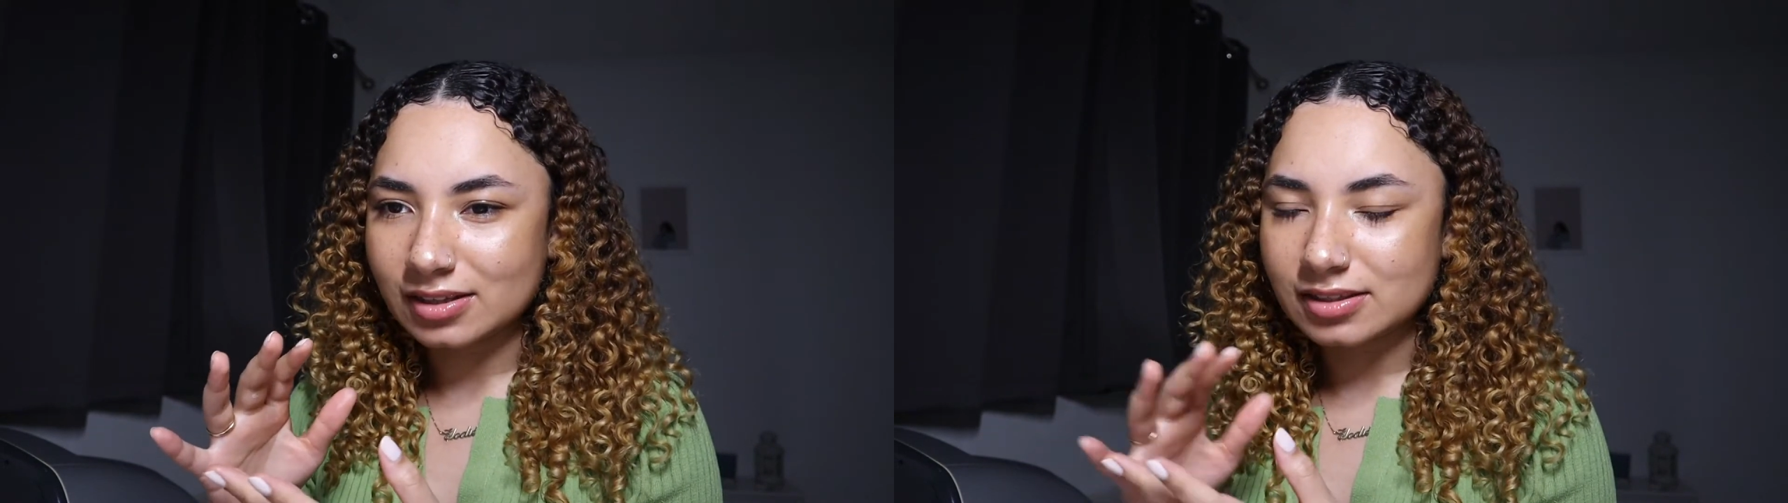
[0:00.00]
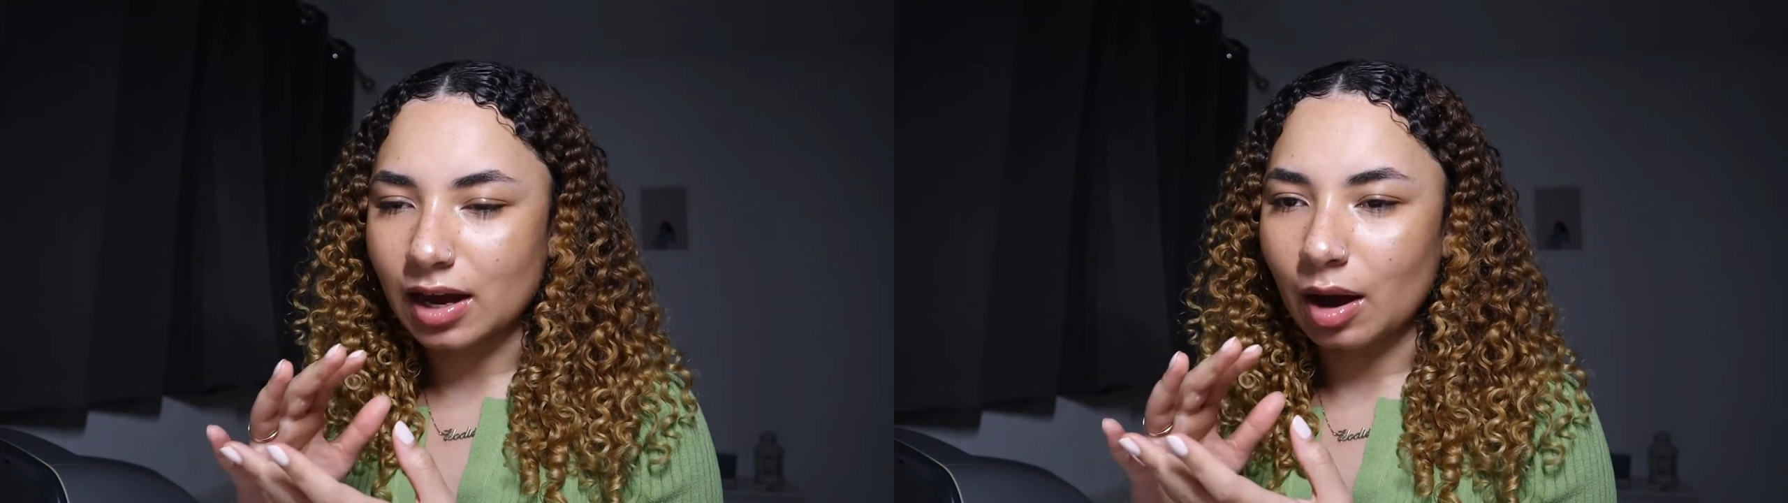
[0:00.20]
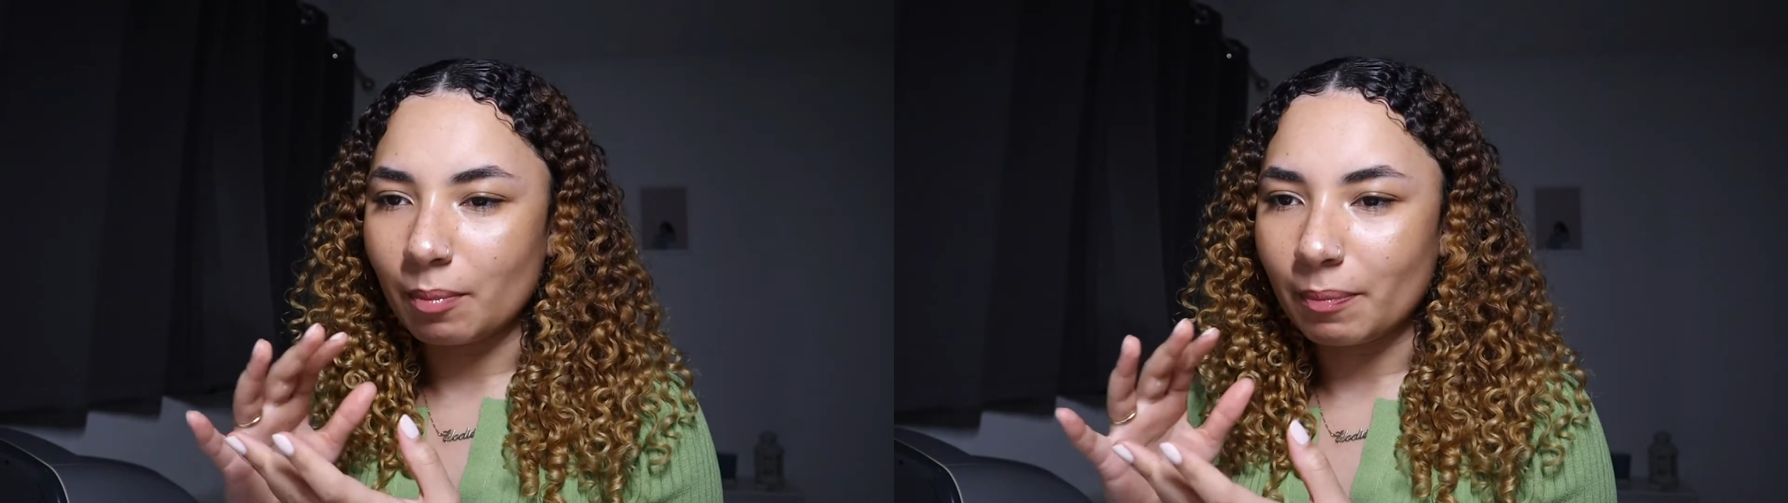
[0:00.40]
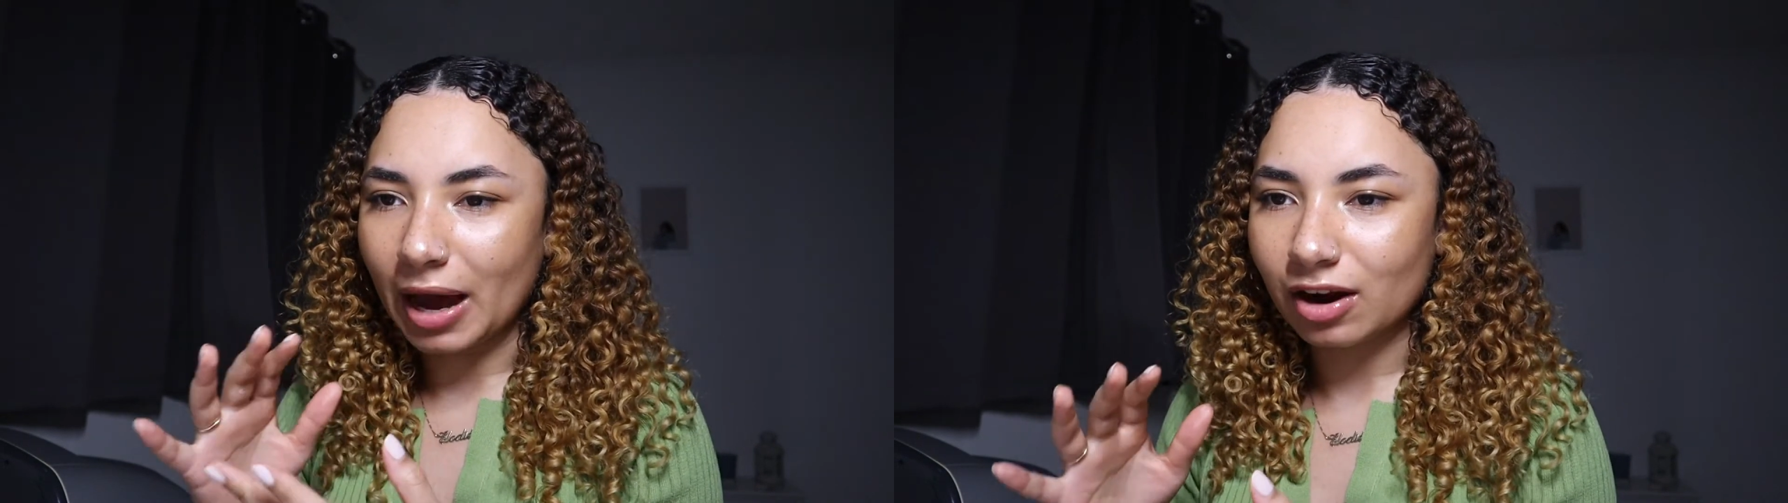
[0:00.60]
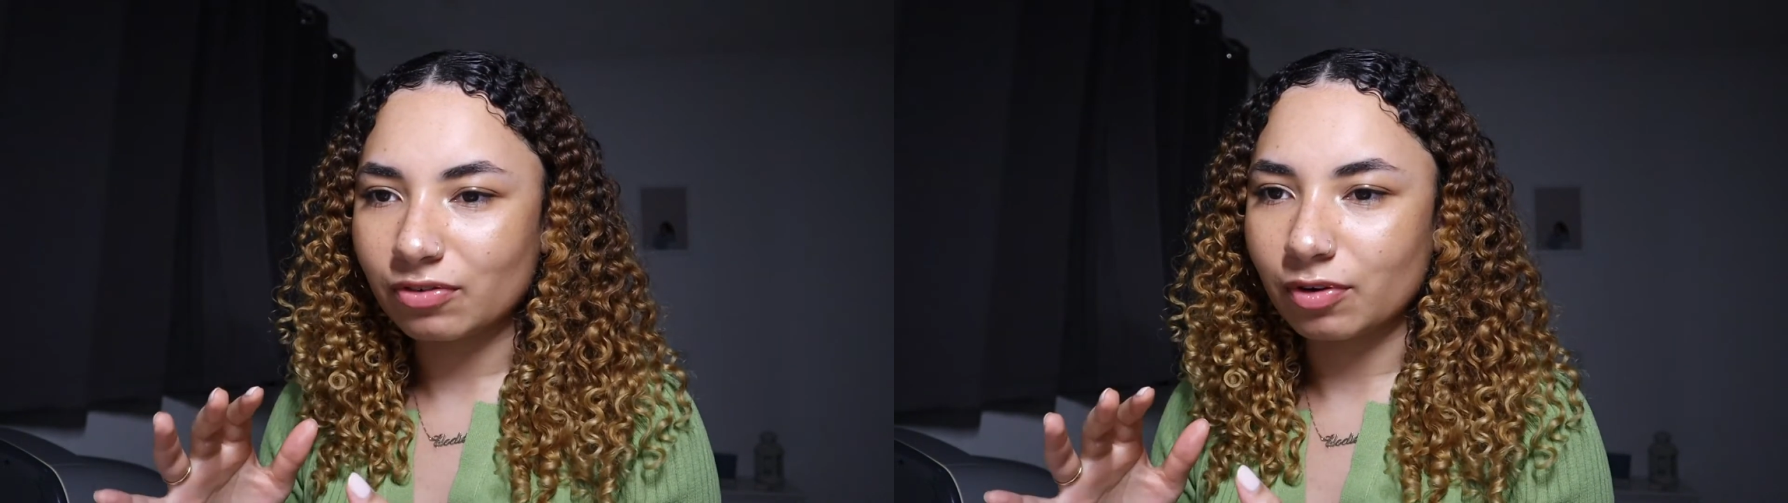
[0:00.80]
to come
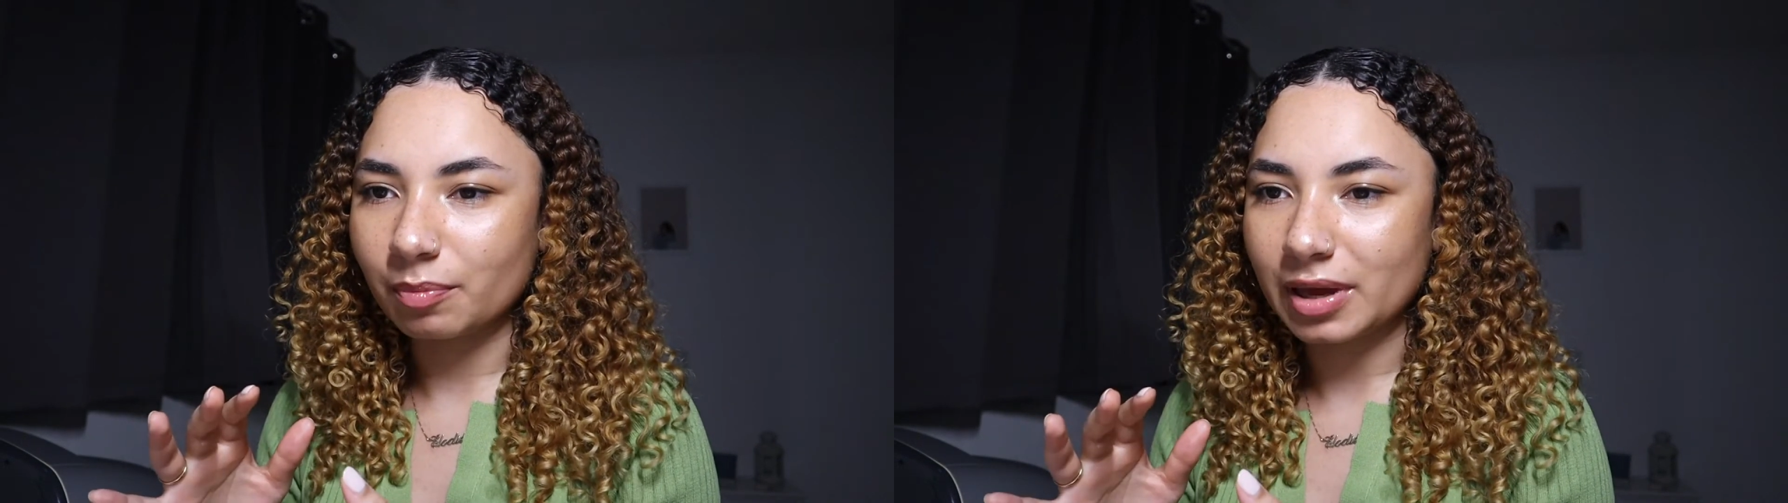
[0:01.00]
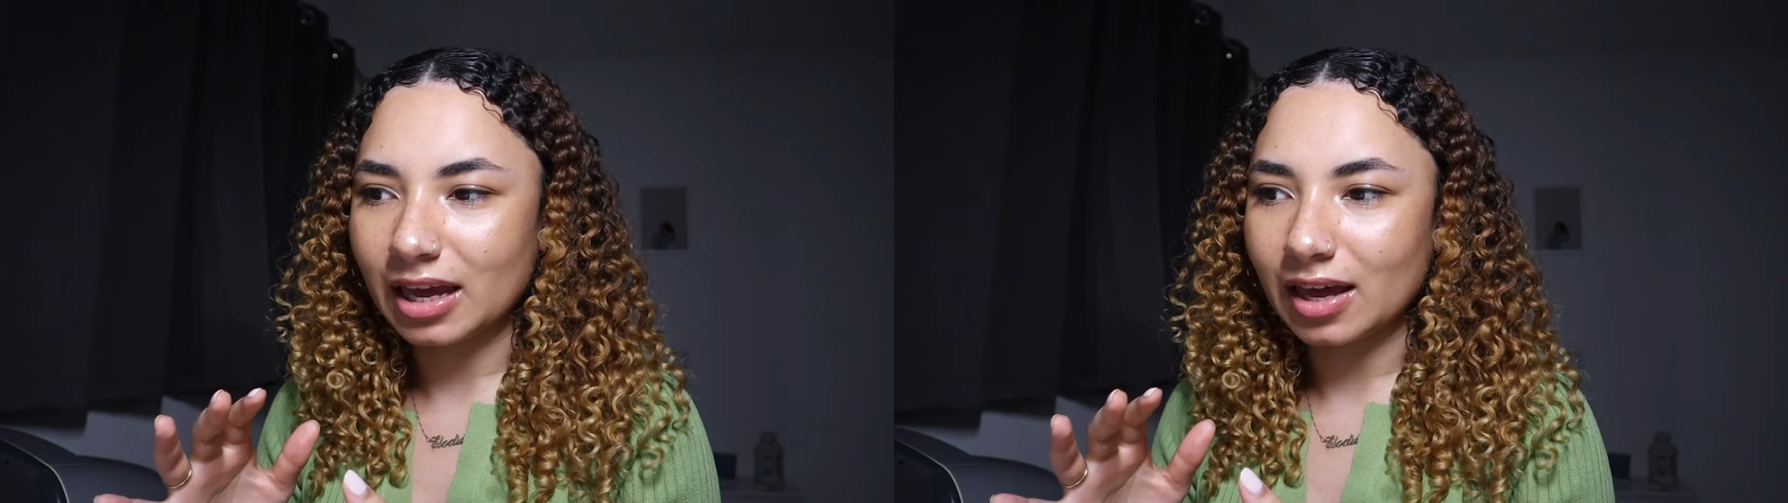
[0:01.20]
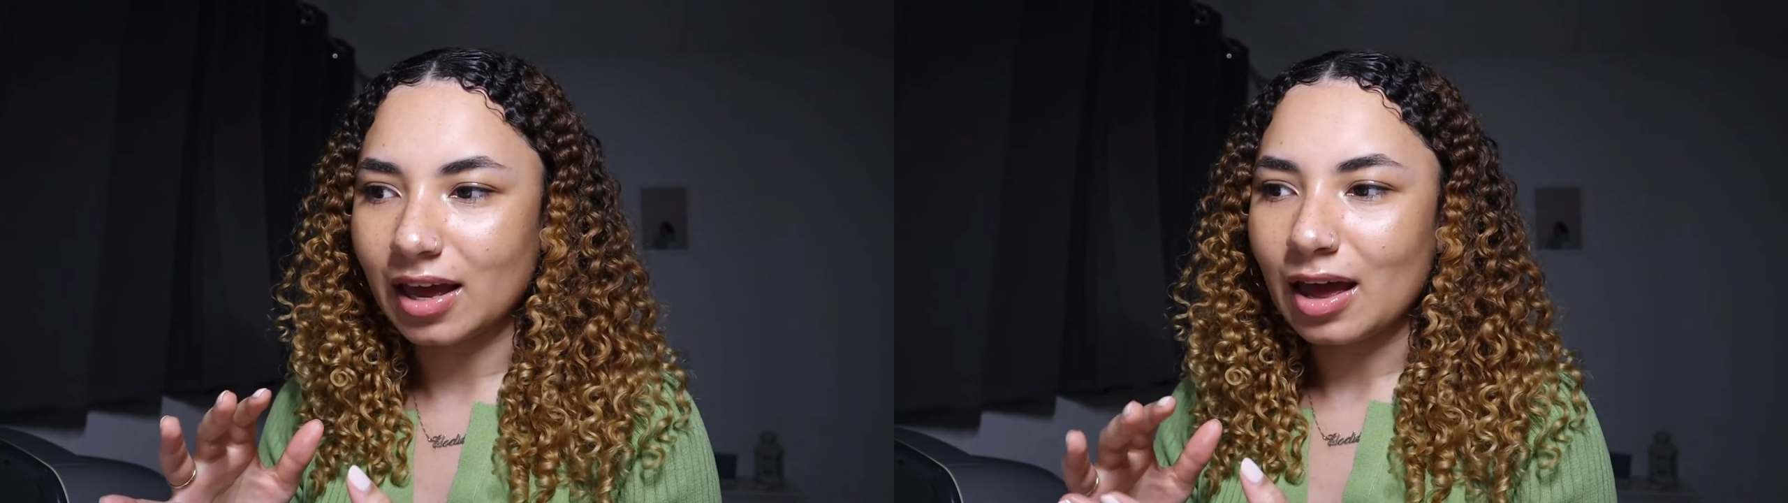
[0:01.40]
back from it.